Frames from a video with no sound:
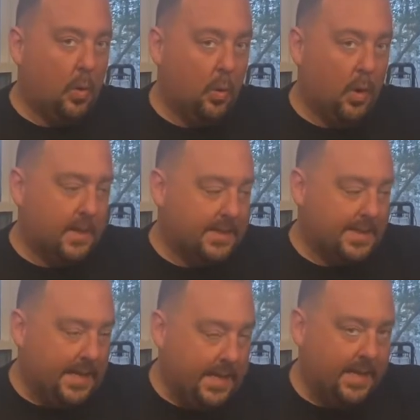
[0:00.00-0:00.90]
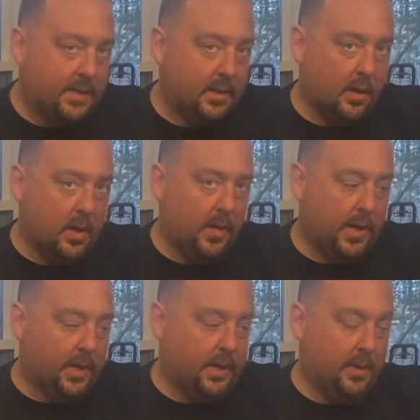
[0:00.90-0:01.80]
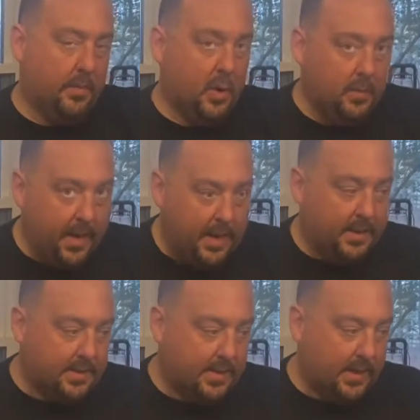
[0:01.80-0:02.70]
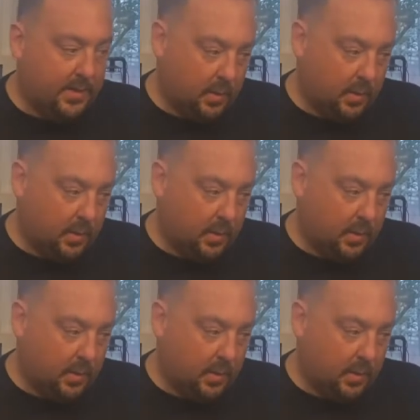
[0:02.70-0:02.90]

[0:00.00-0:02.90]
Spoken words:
what seeds are going in them, who made the seeds,